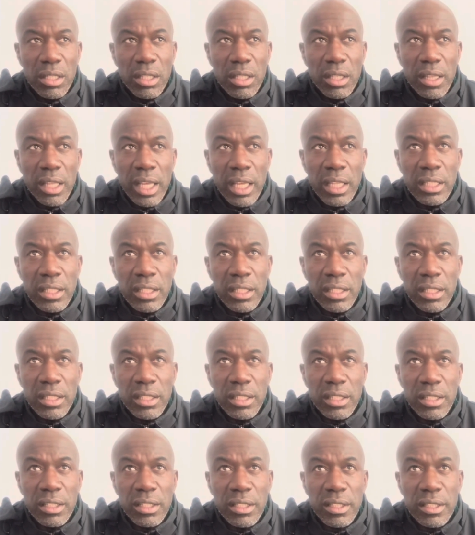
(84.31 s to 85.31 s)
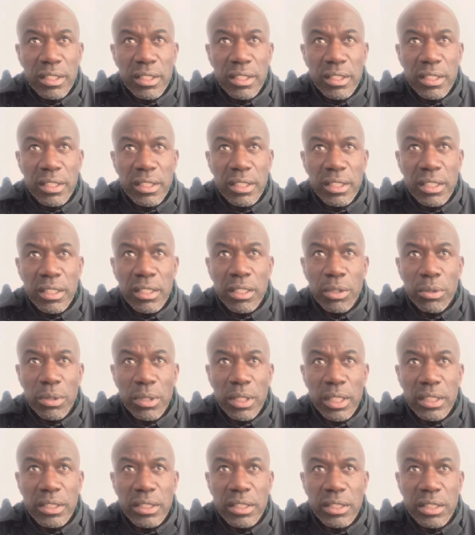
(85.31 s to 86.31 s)
then
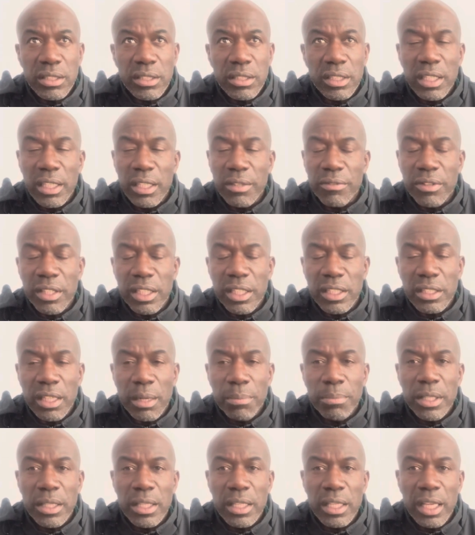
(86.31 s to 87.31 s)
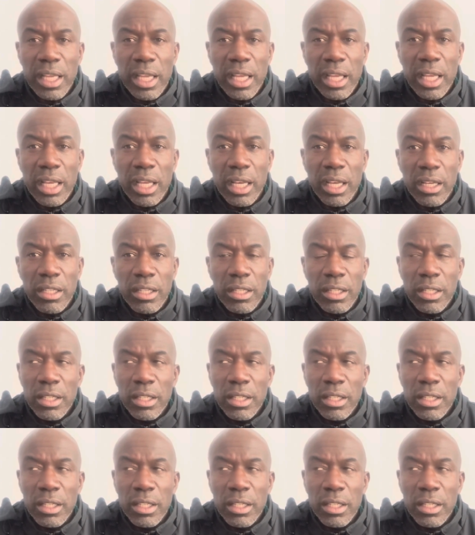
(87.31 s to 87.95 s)
it's just going to leave things up in the air